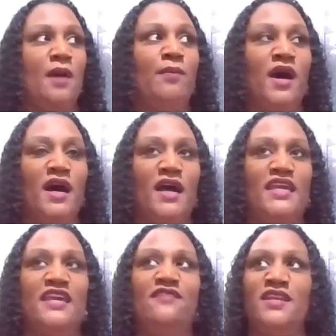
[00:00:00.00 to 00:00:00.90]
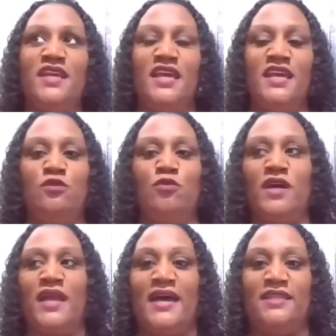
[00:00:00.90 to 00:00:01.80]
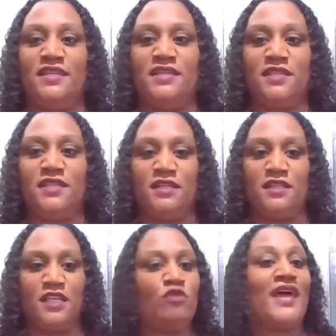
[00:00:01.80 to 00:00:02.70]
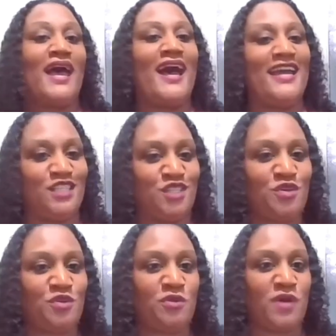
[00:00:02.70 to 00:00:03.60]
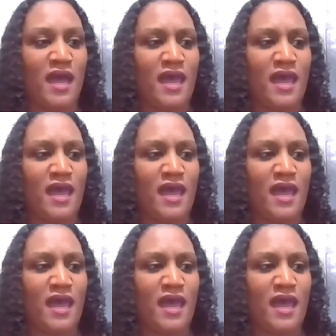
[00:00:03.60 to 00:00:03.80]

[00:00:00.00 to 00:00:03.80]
but even in what the little that I do,